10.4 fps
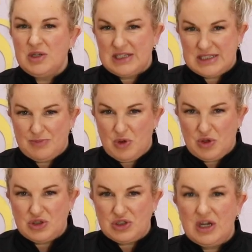
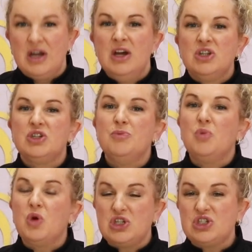exposure to
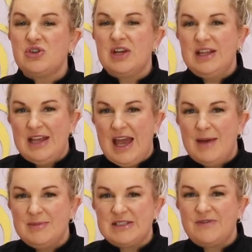moisture in the
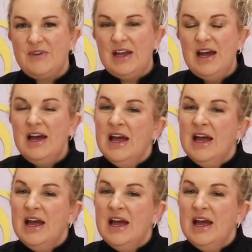atmosphere,